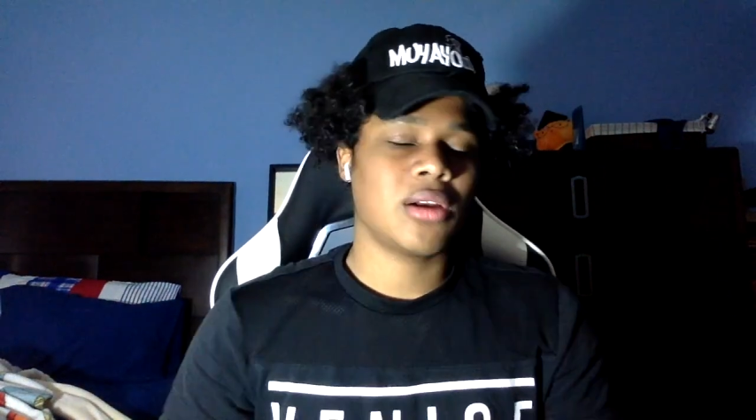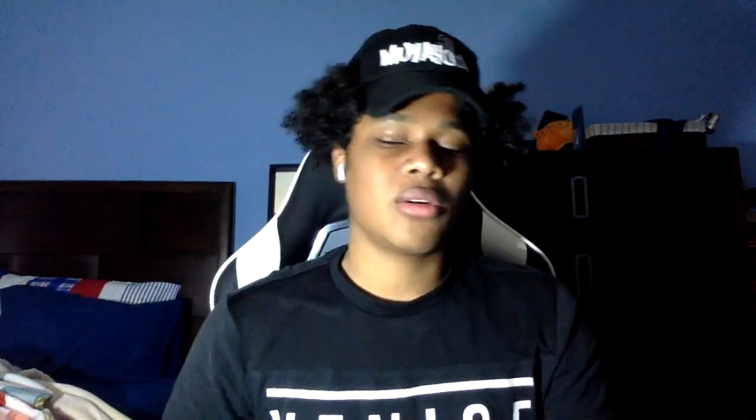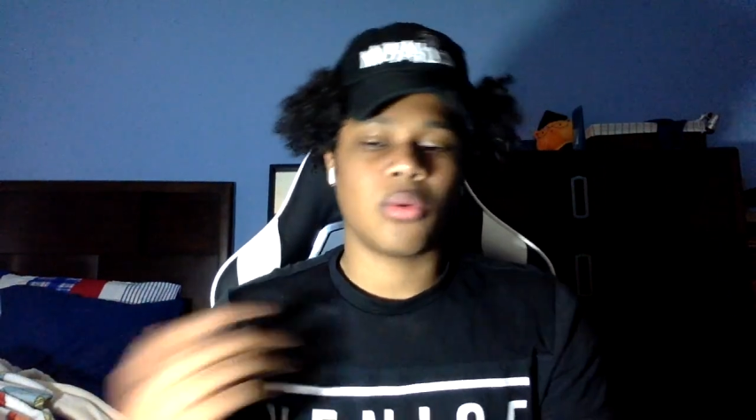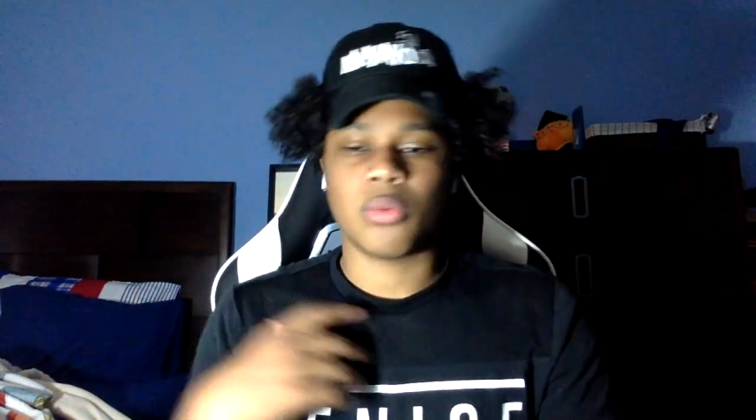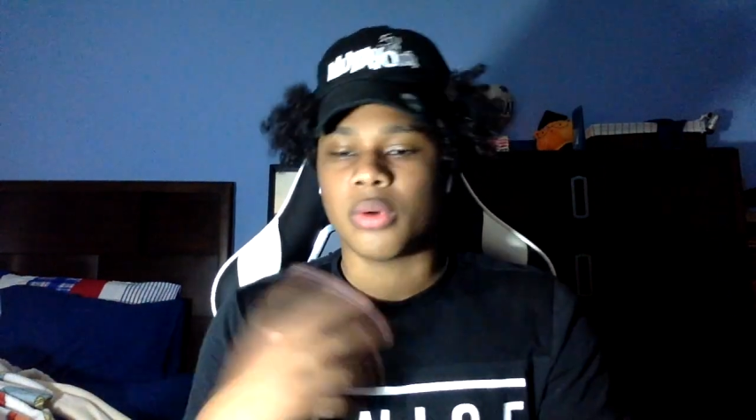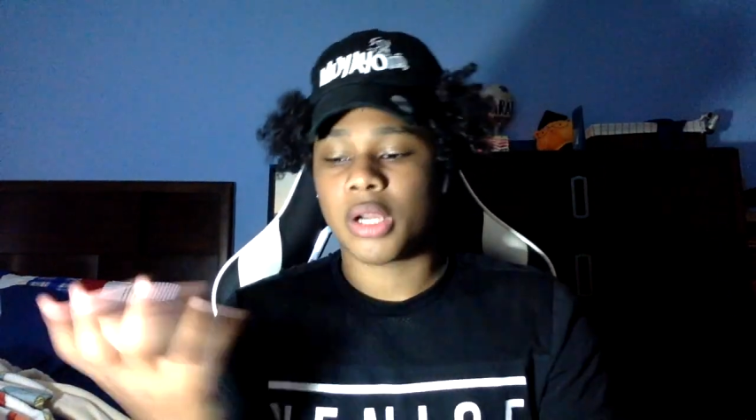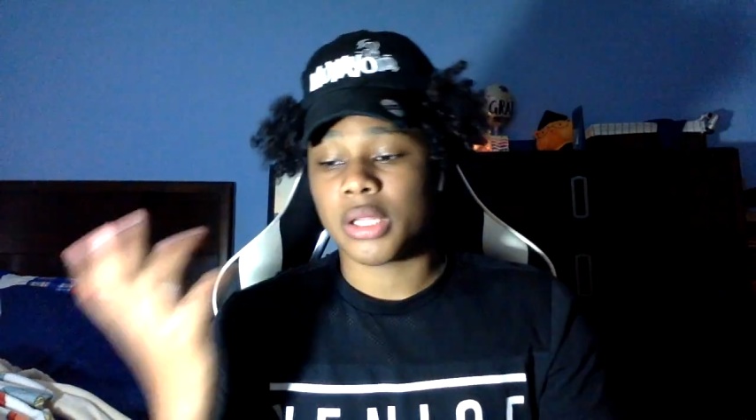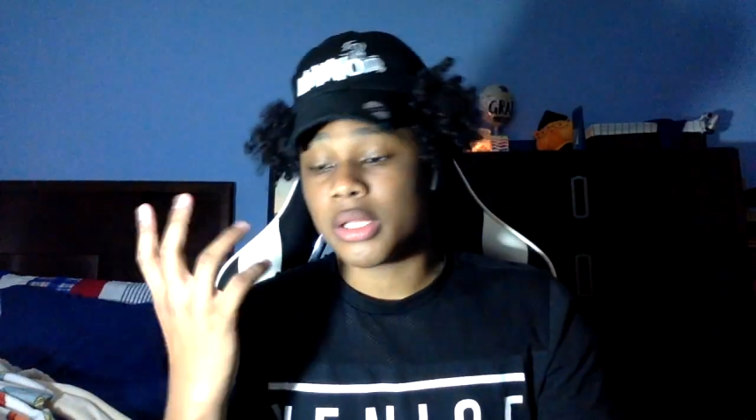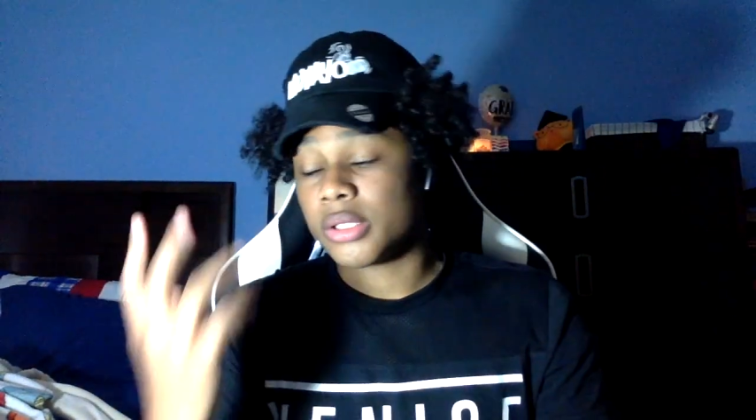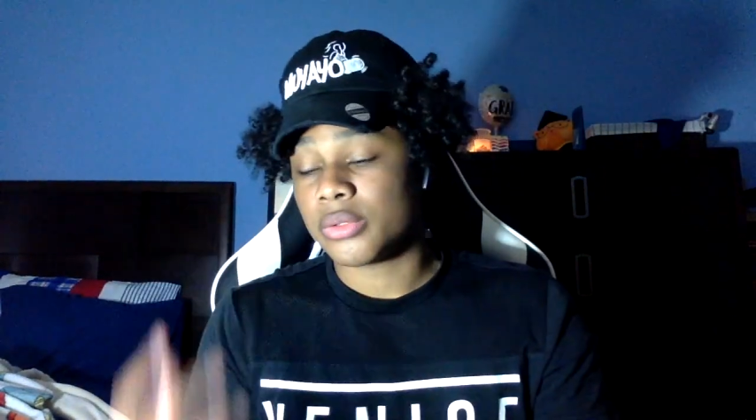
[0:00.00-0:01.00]
I don't know what I
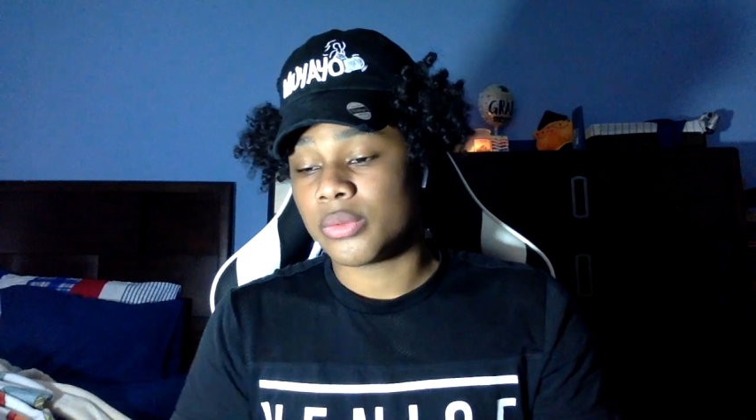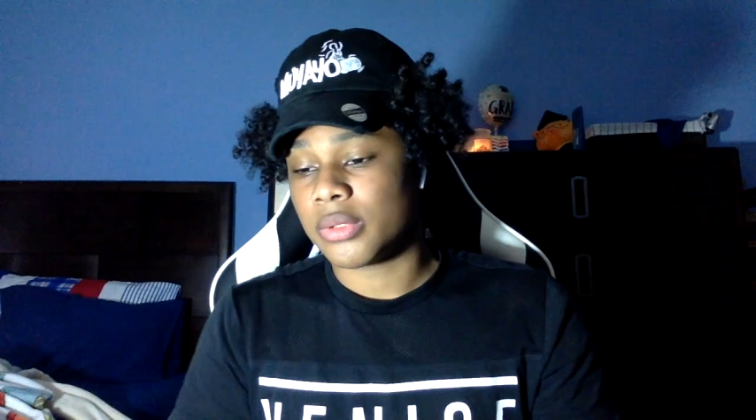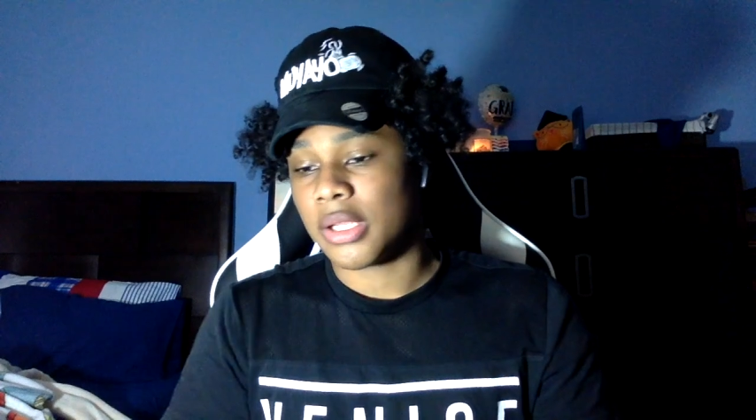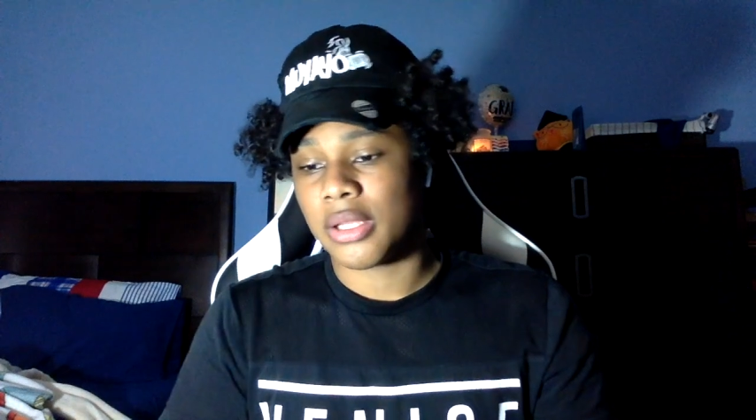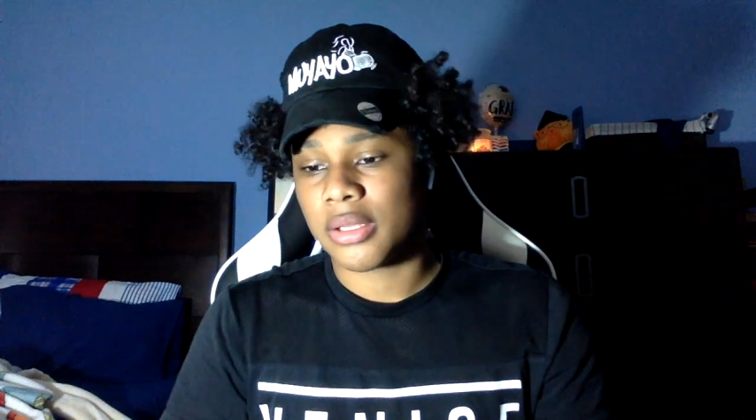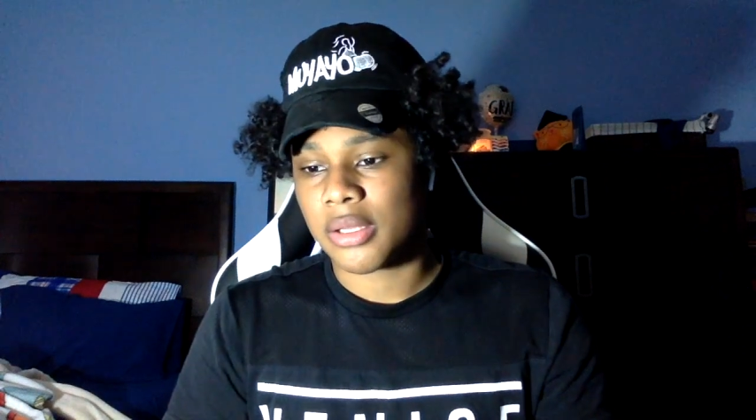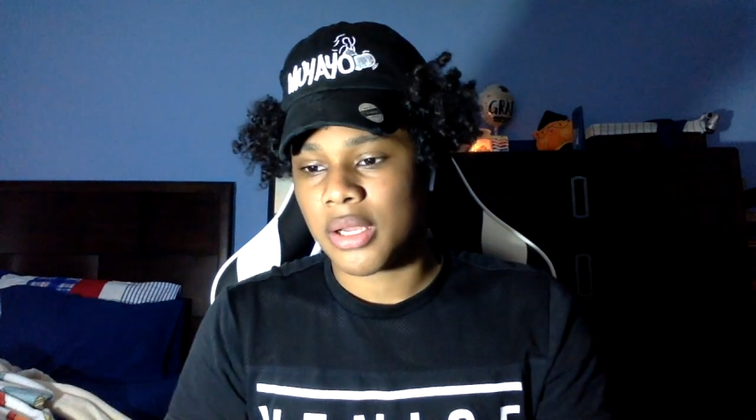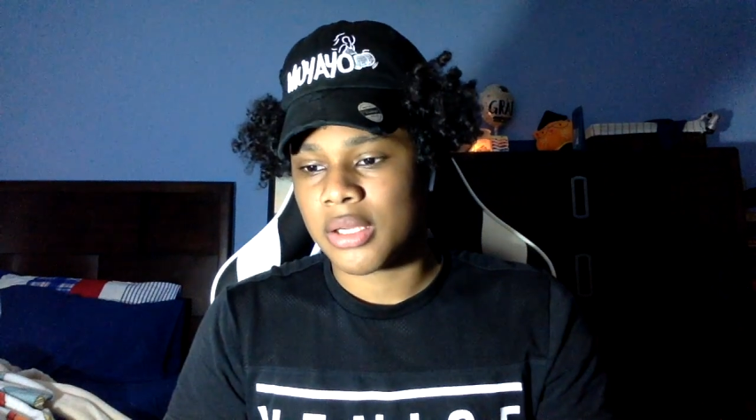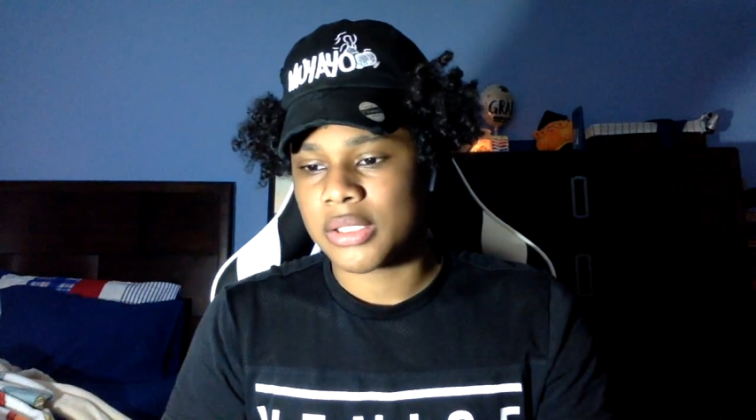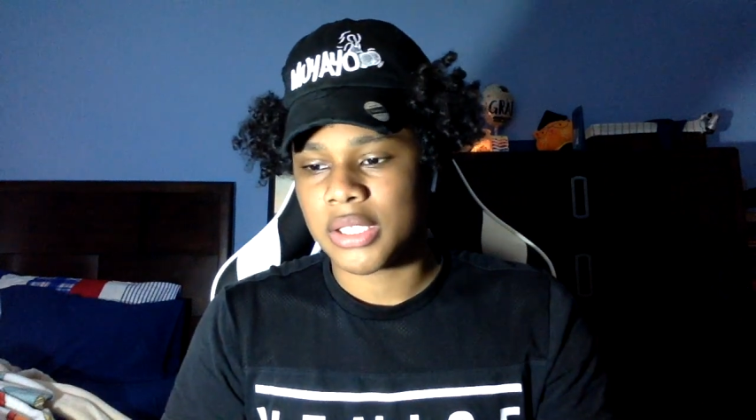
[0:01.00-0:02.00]
did to it. Like,
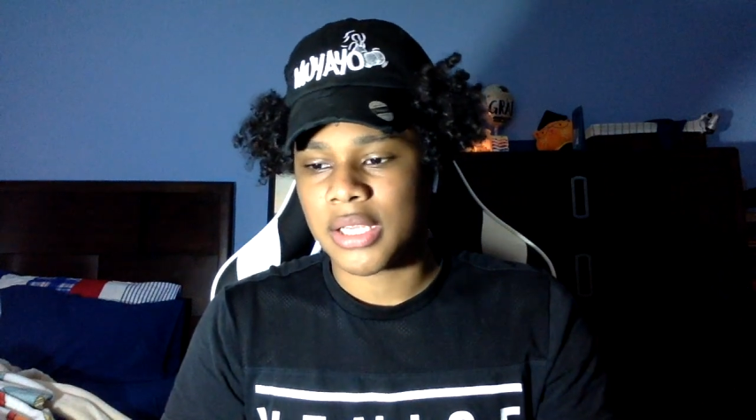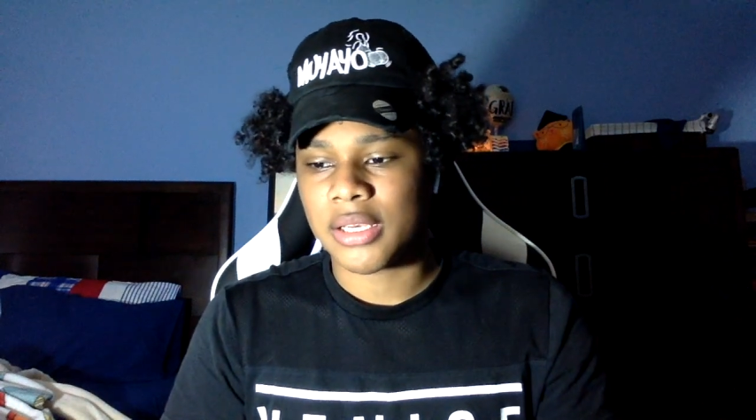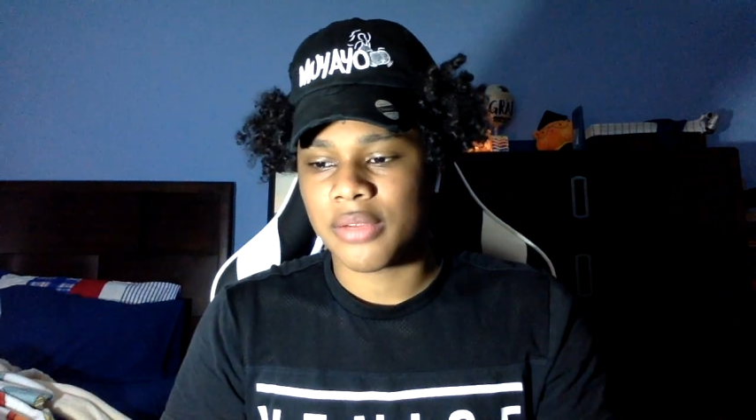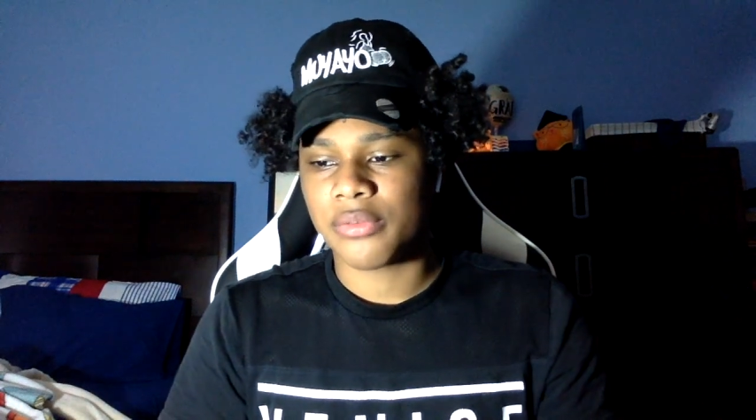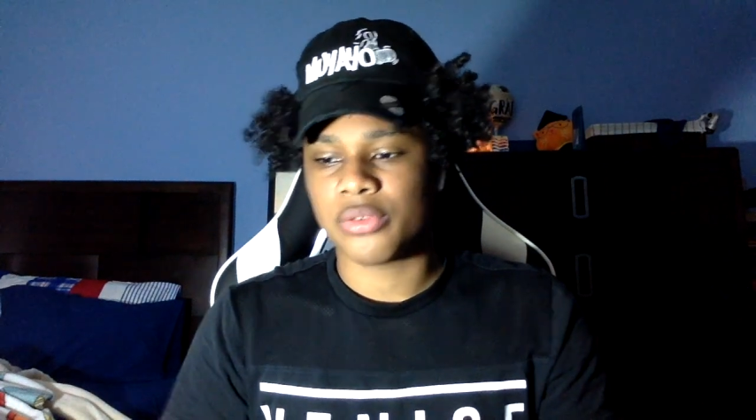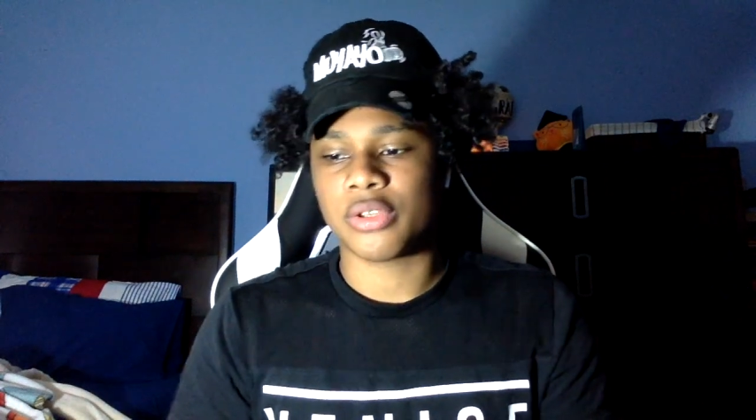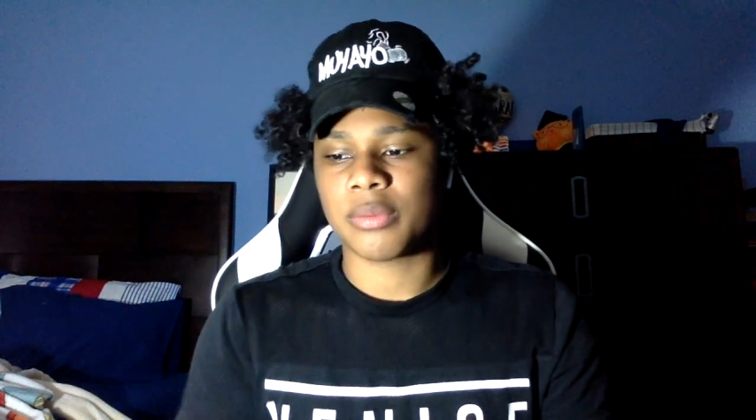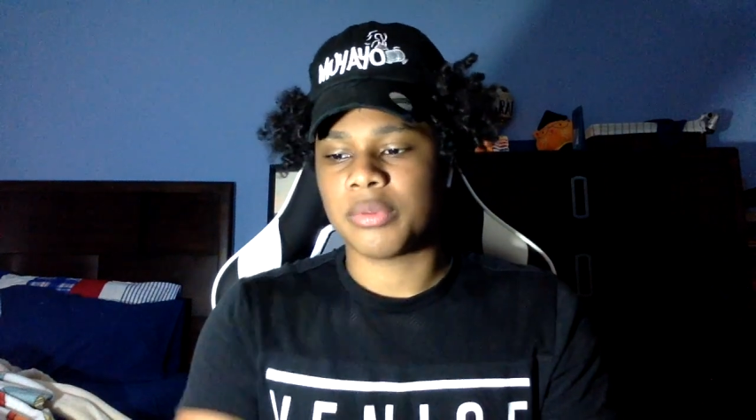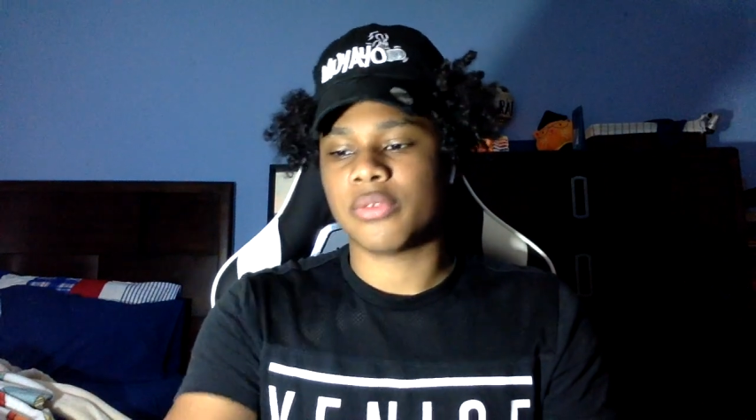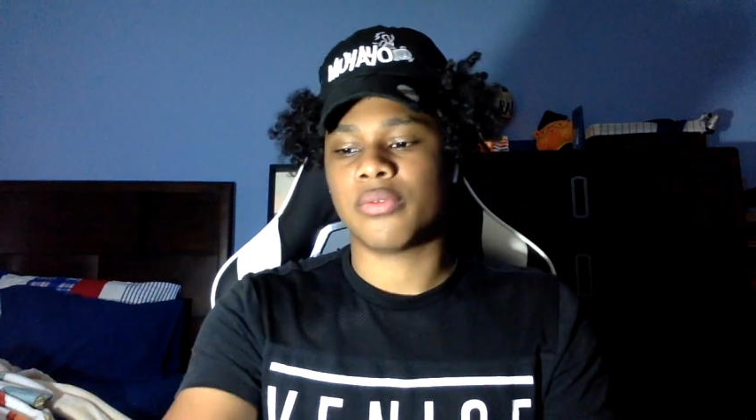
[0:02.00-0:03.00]
honestly, I never
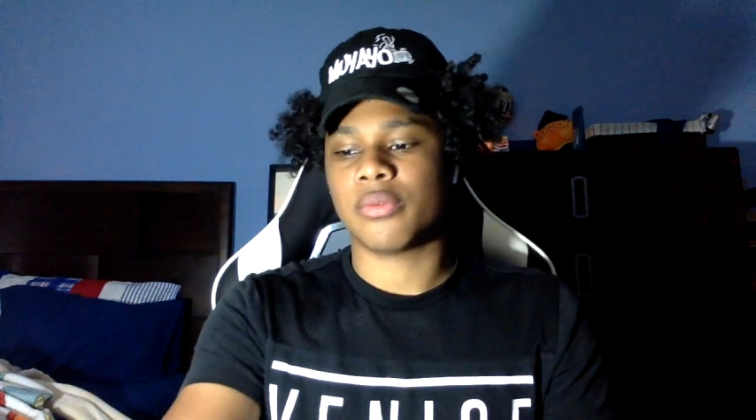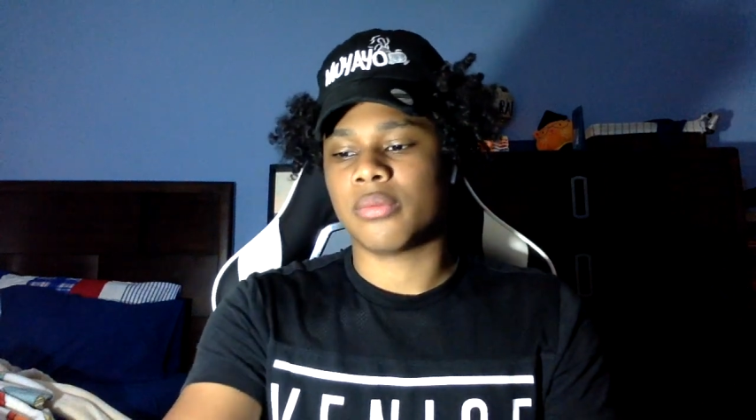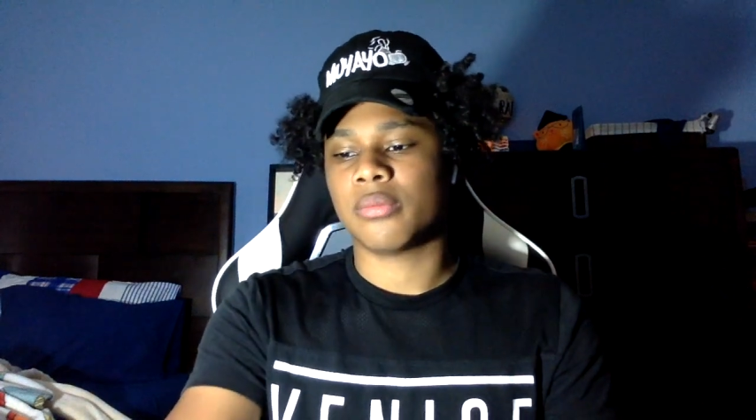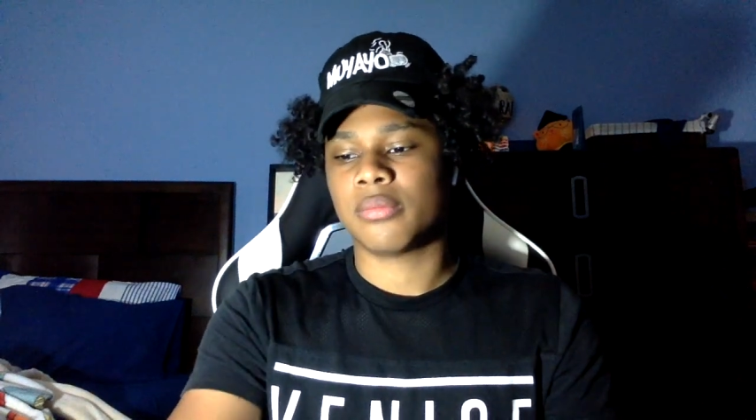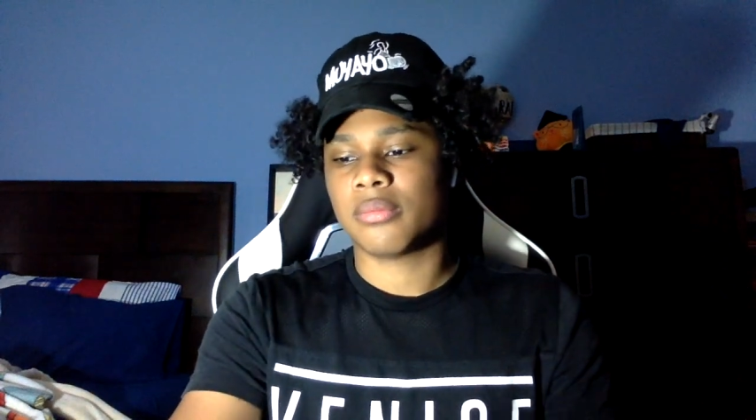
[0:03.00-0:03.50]
dropped this phone.